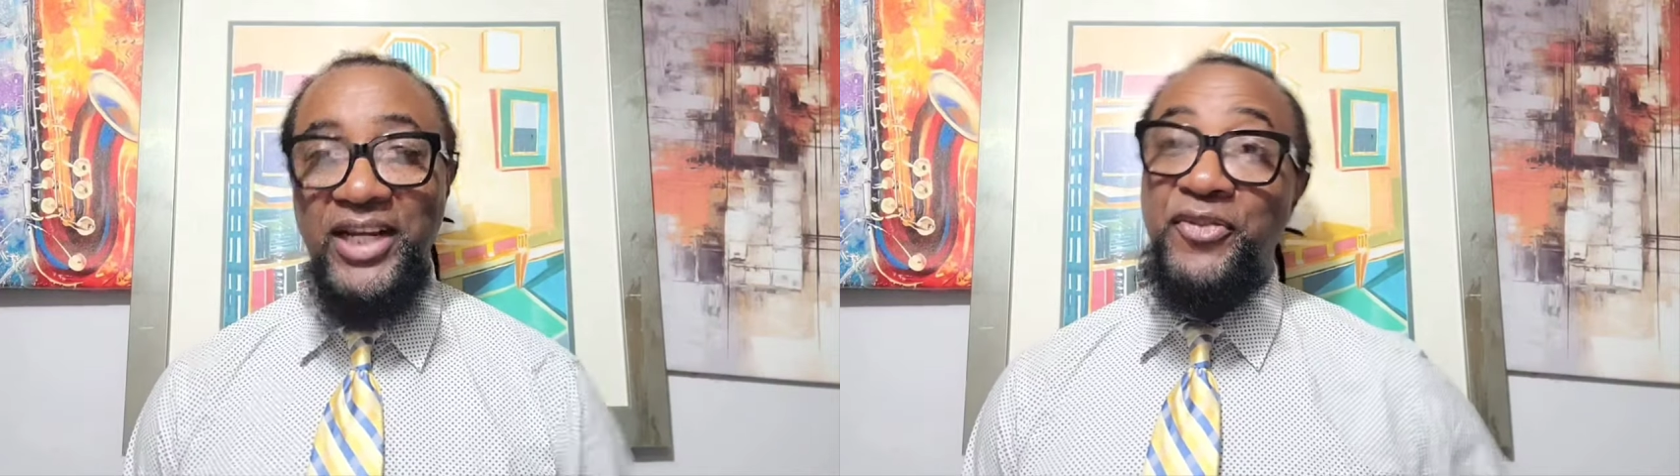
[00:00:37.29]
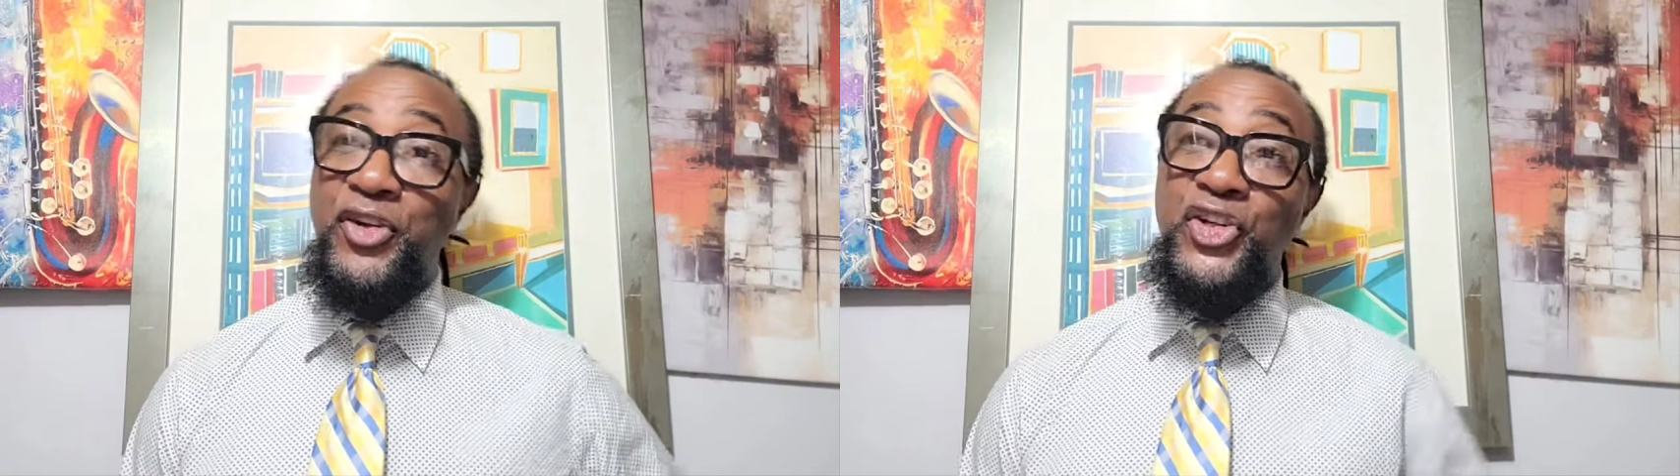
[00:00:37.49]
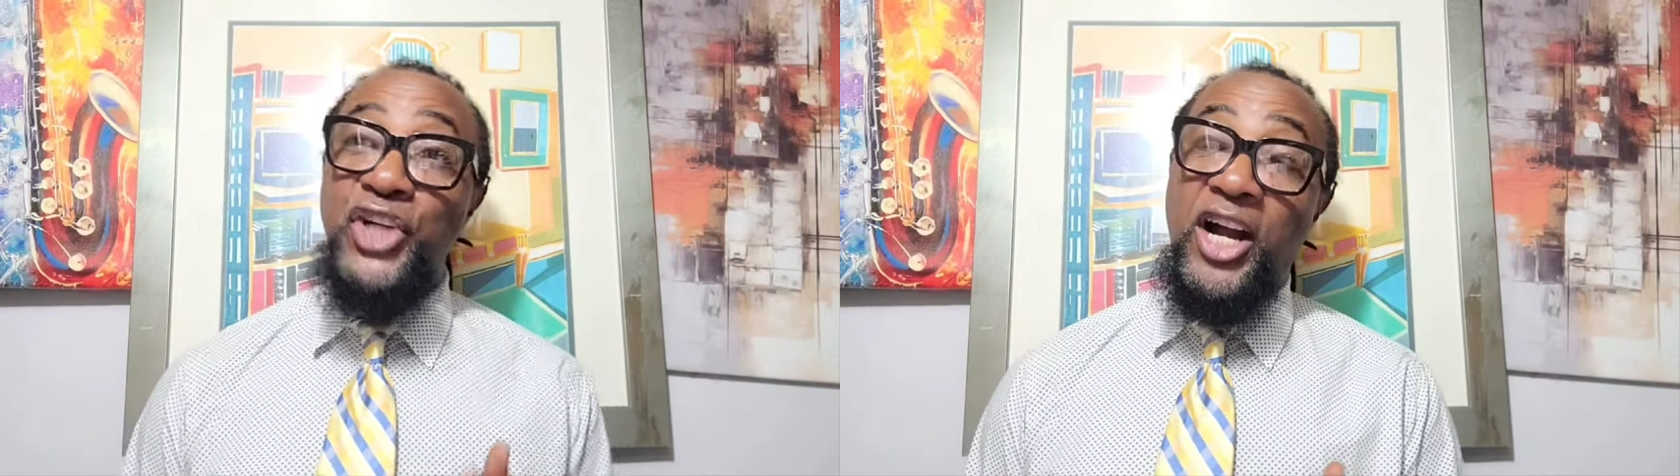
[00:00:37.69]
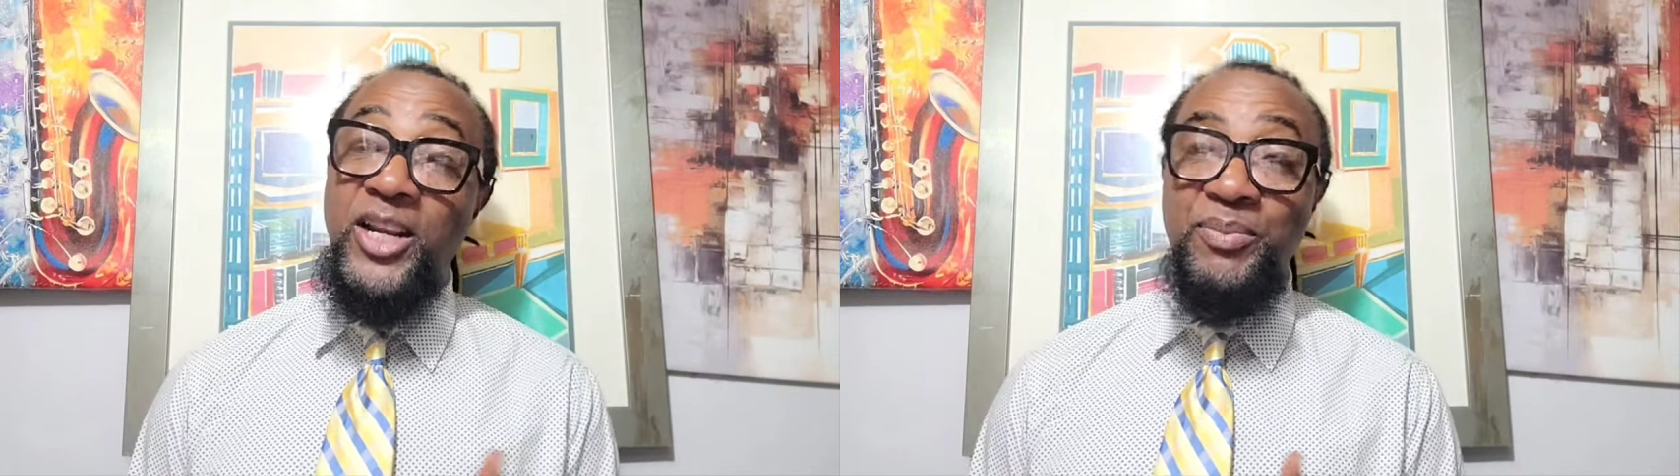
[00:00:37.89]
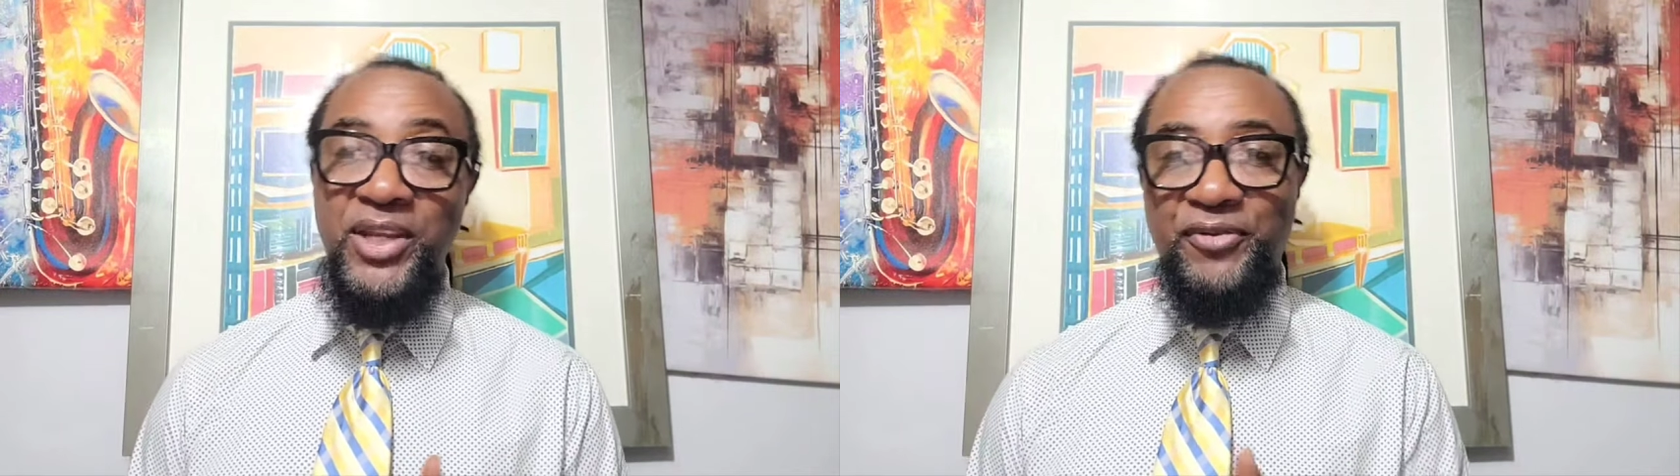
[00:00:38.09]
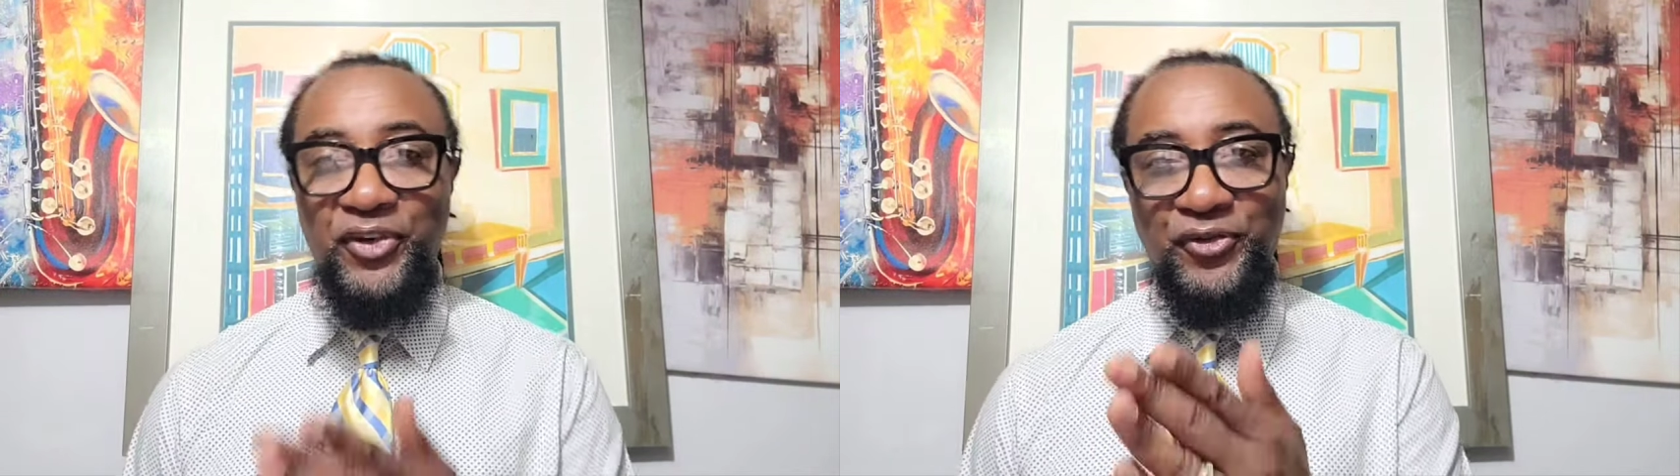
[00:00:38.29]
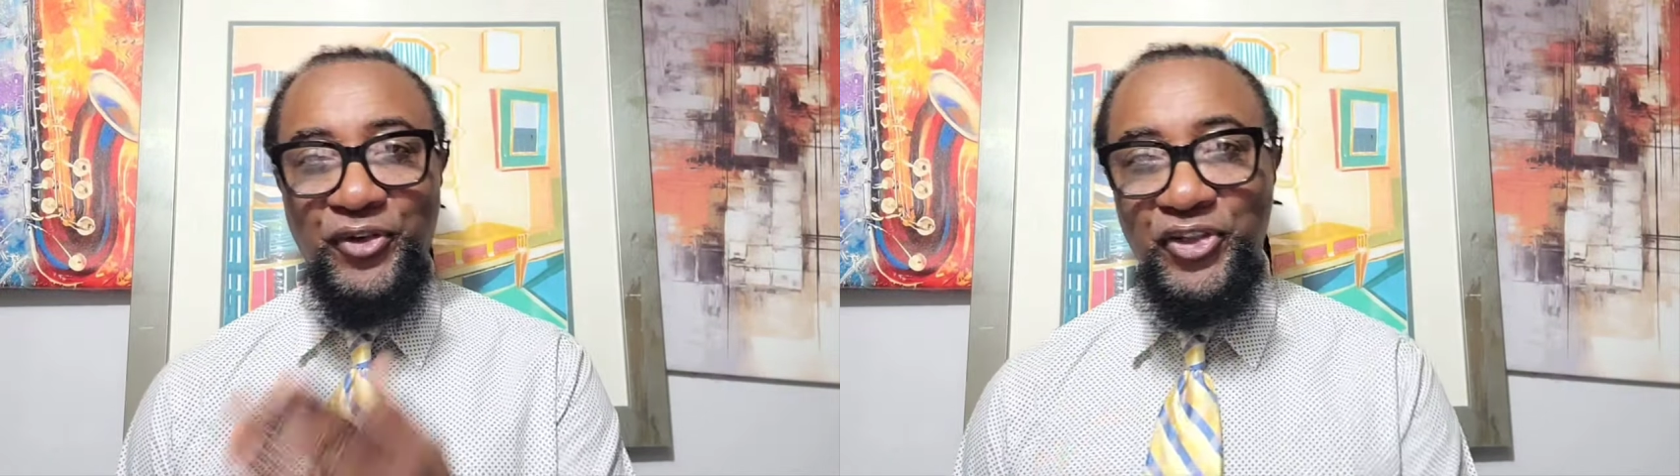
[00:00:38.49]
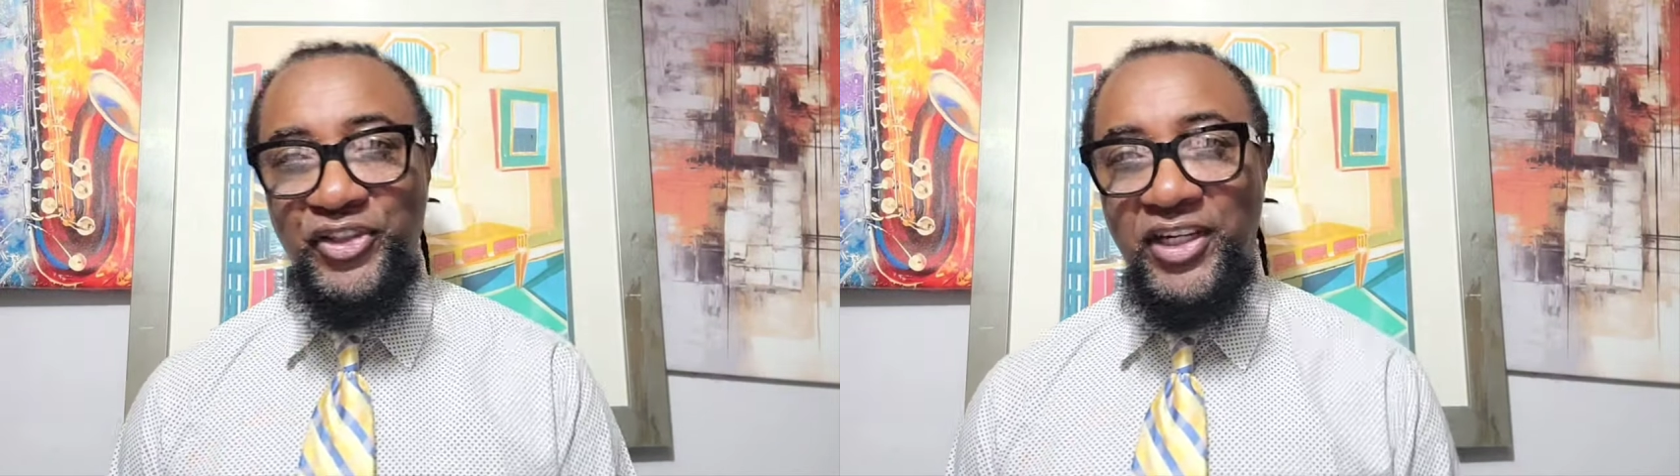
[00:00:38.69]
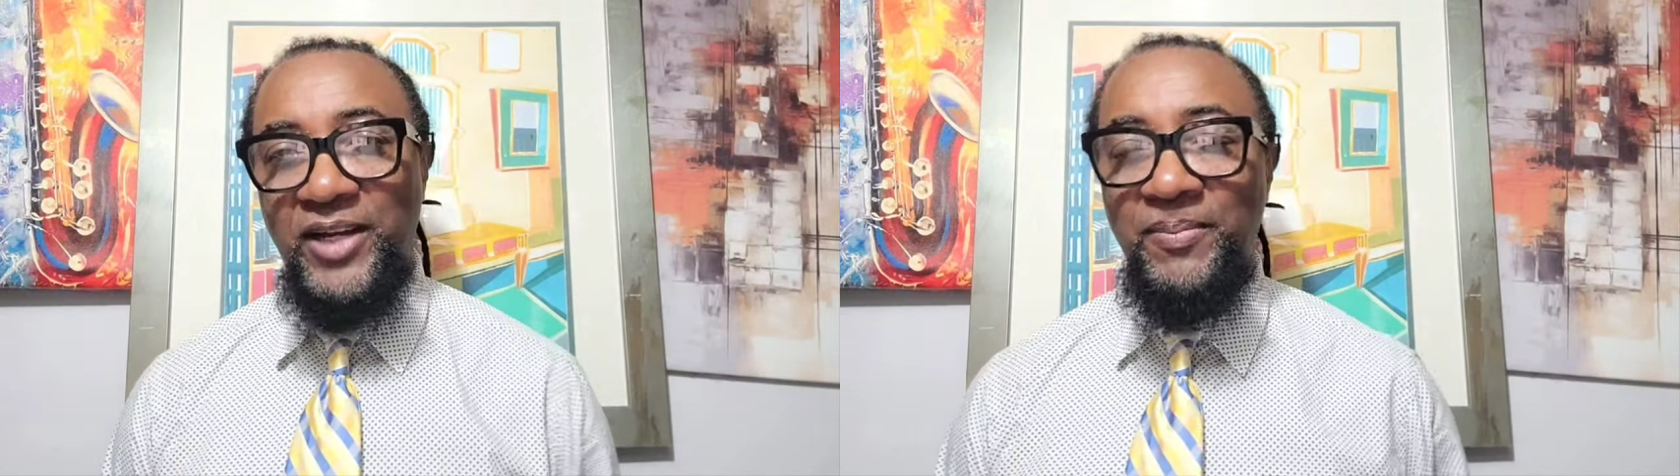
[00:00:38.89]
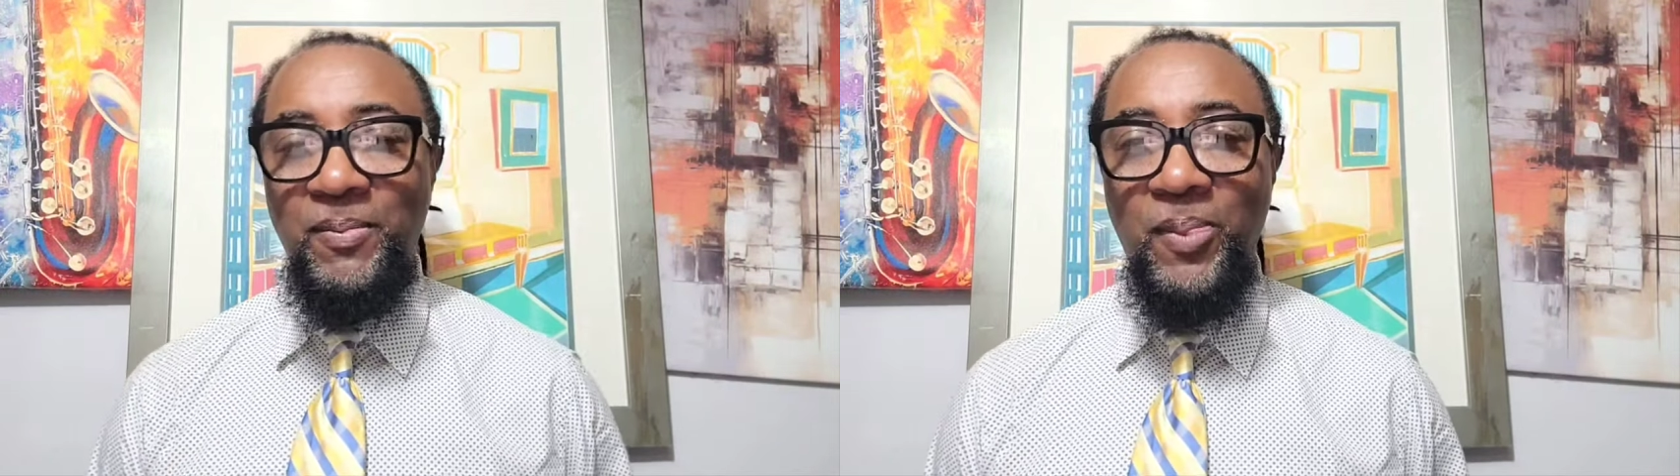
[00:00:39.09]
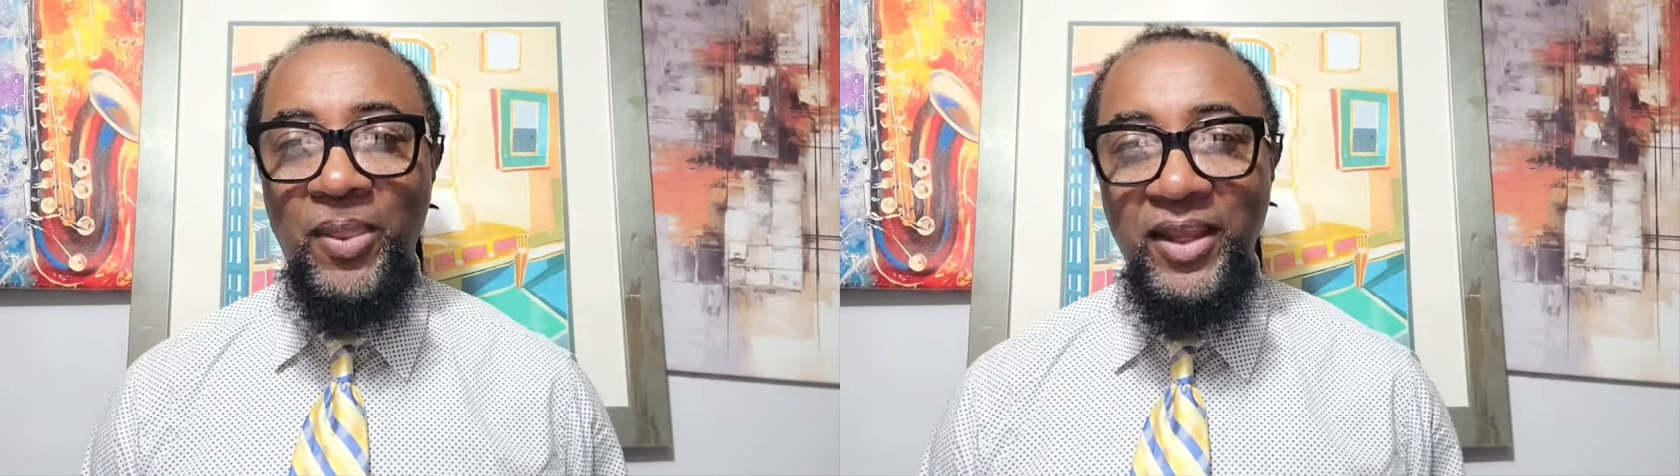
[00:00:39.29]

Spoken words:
And if you're joining me for the first time,